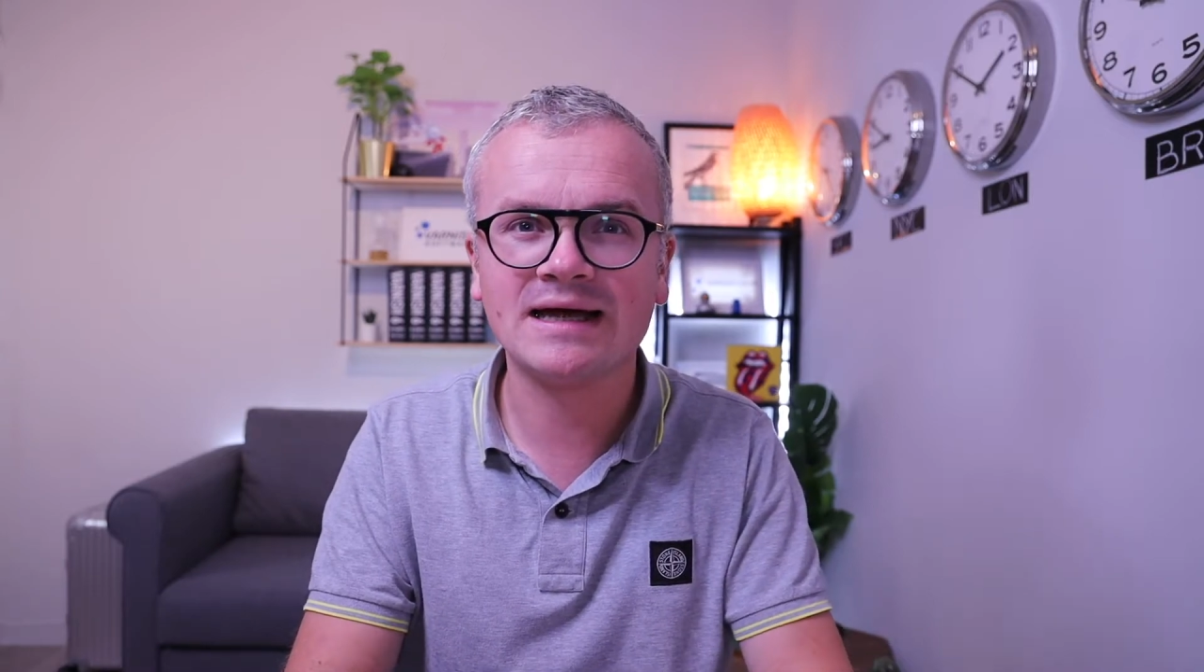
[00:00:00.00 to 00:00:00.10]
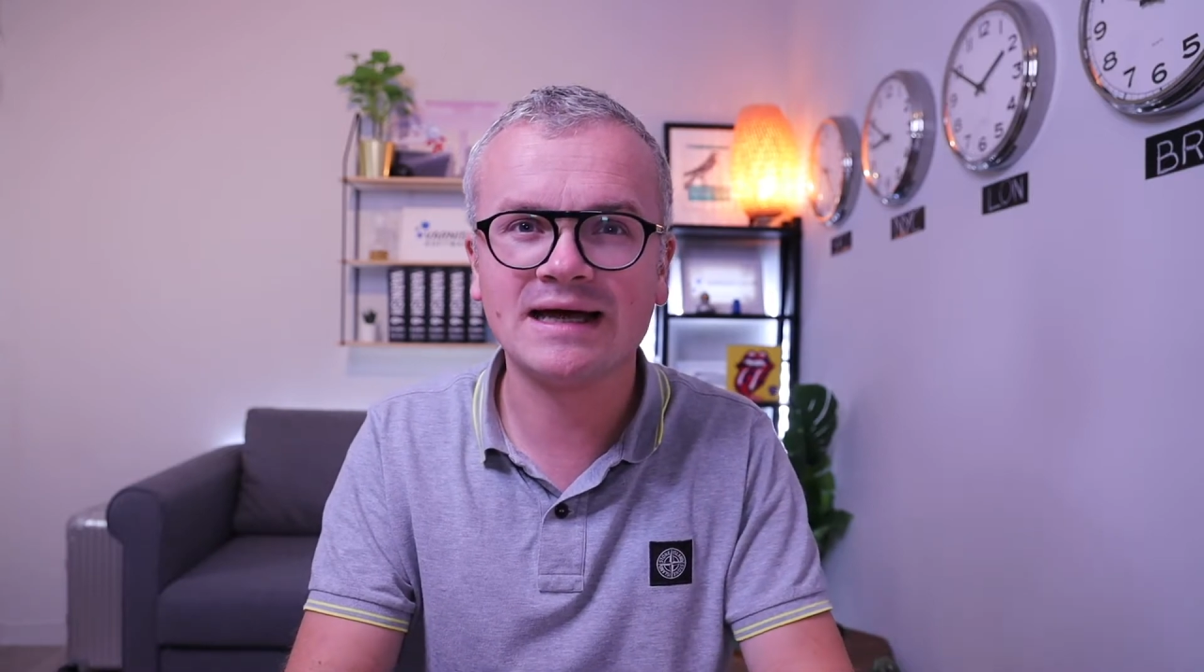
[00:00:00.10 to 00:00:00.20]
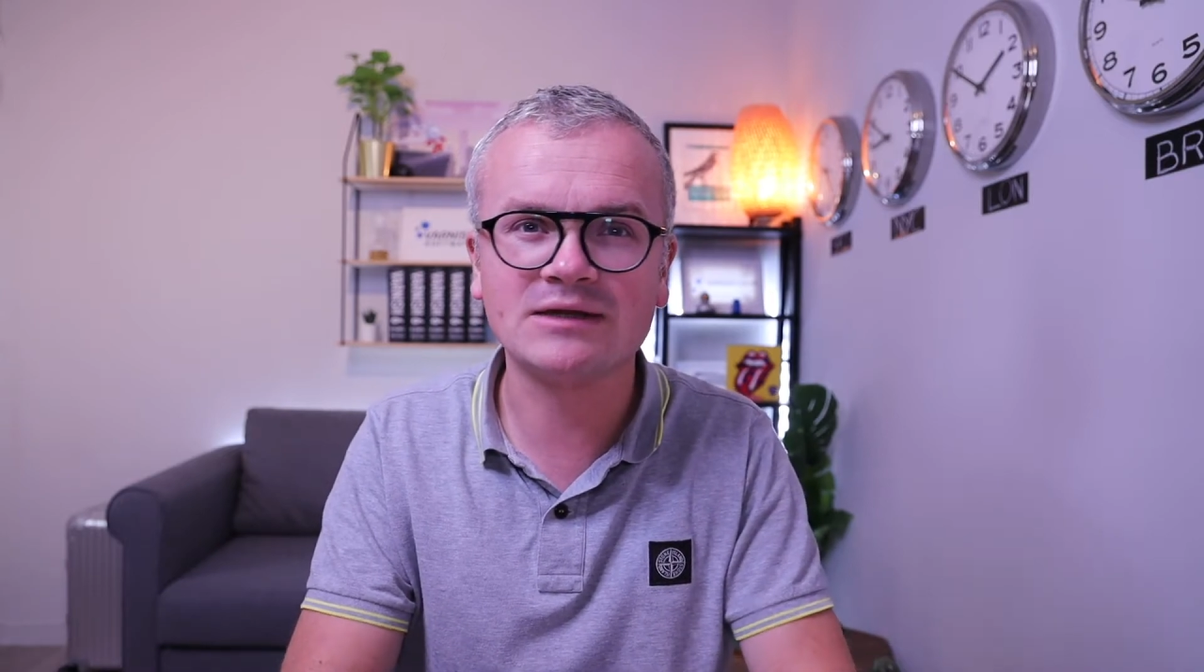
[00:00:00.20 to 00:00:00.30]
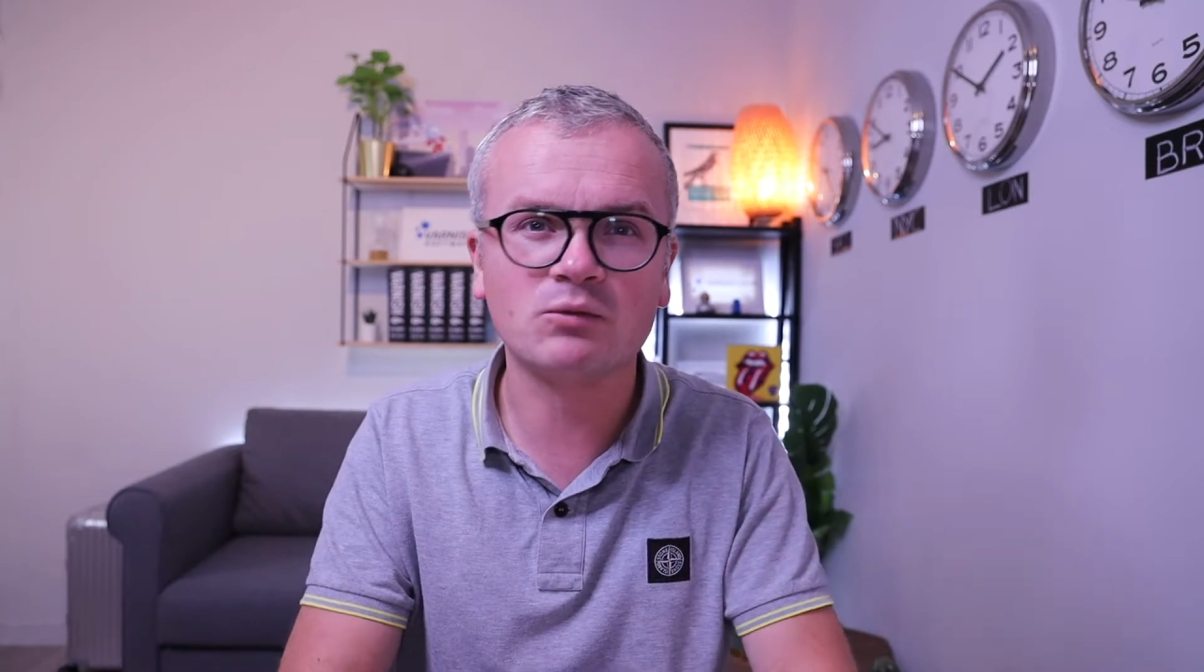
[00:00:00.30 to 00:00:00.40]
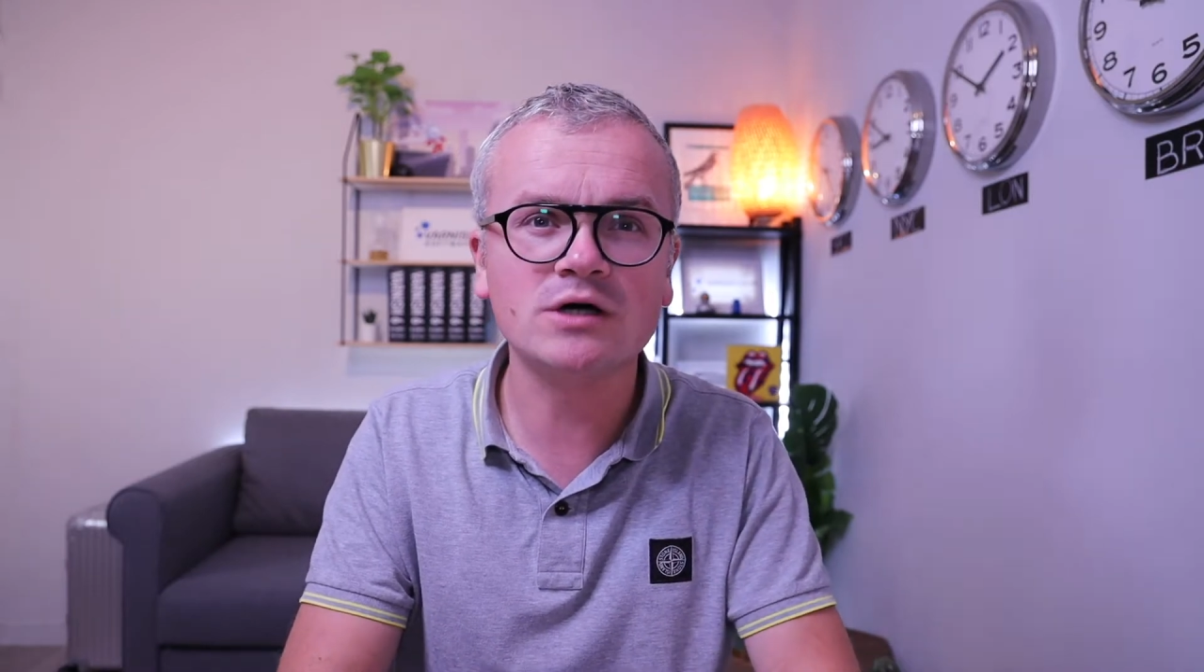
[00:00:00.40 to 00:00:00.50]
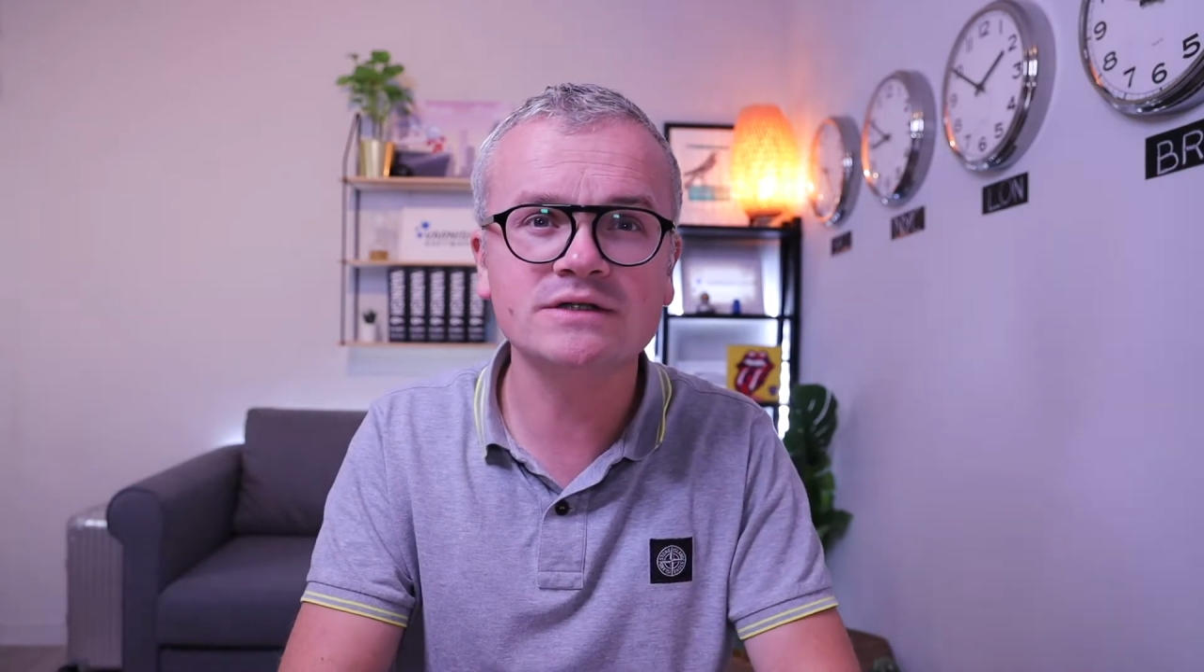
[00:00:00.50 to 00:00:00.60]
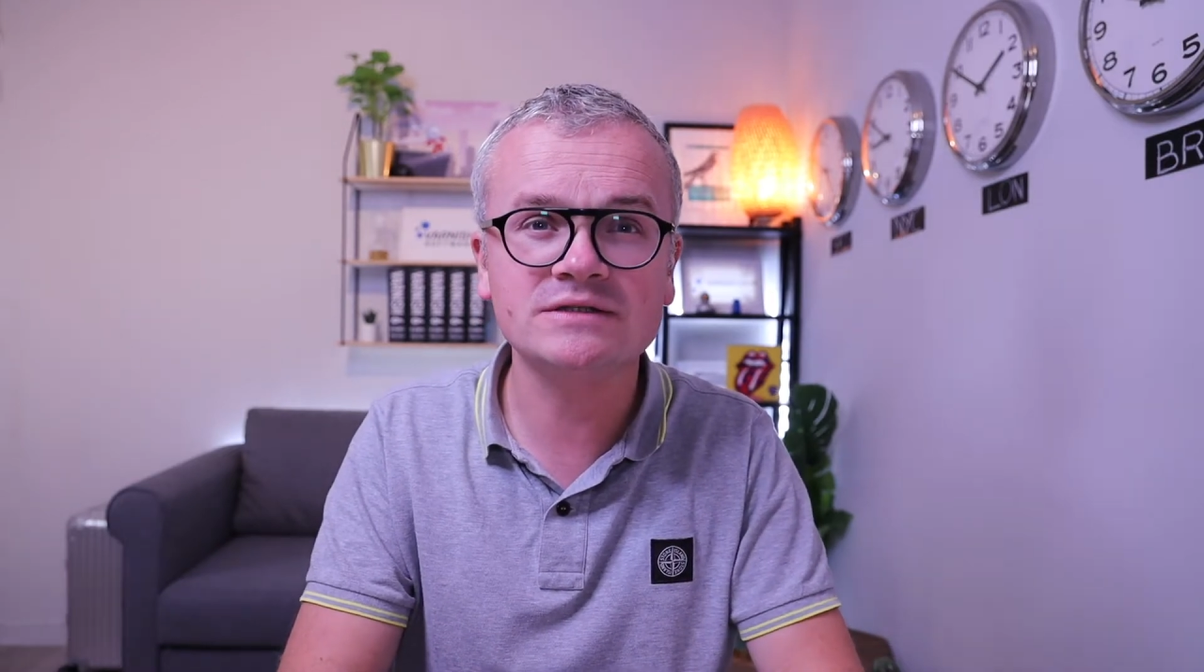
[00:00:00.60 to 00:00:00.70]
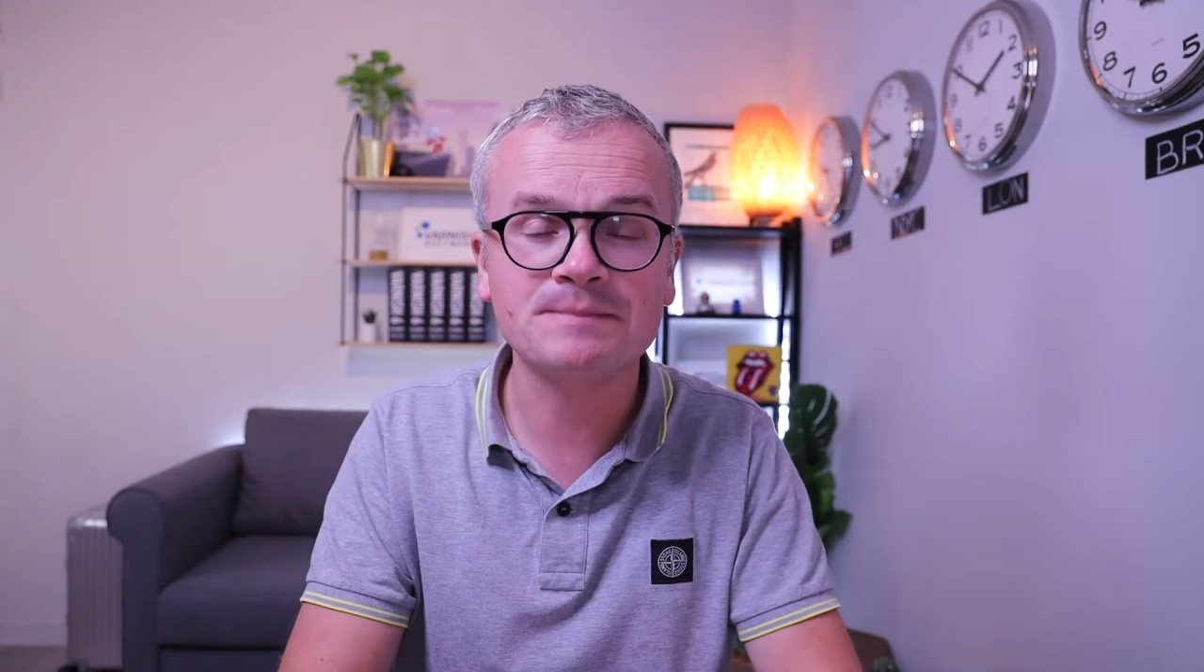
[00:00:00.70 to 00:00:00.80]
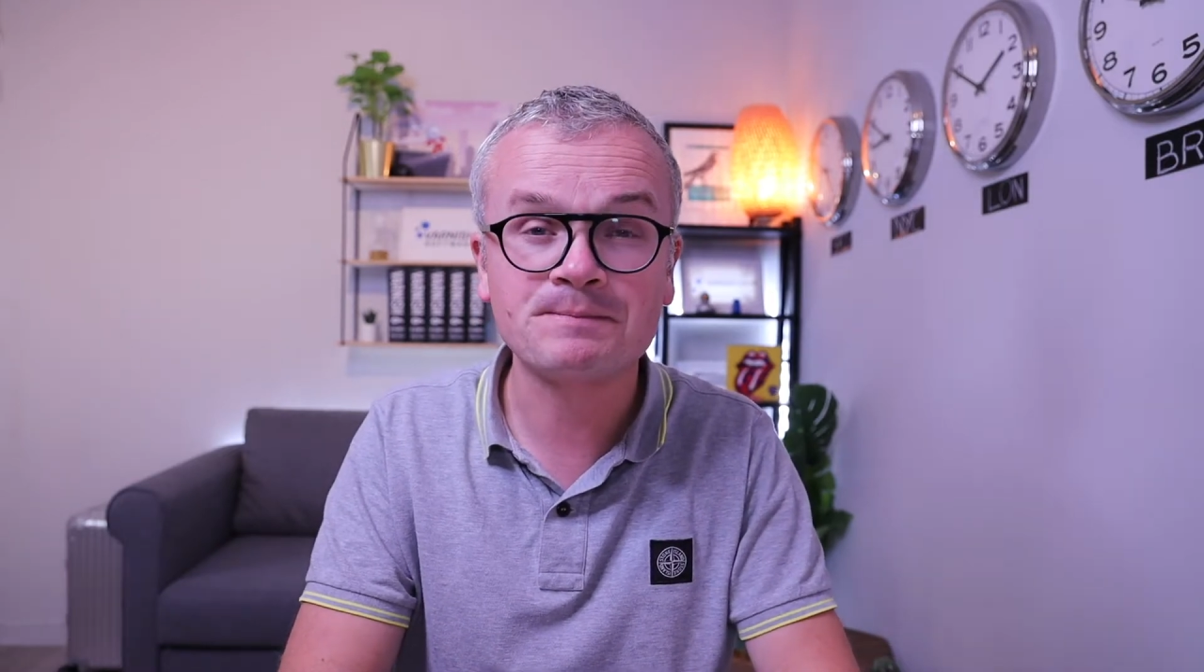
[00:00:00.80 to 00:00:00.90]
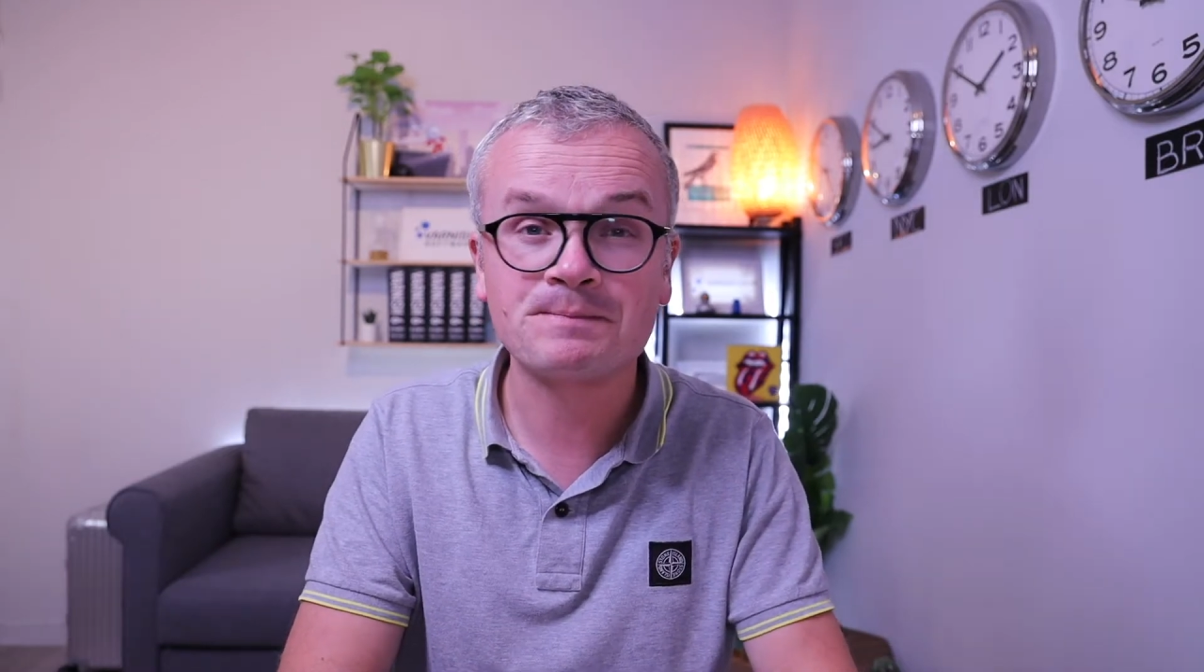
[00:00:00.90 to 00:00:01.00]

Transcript: and the what.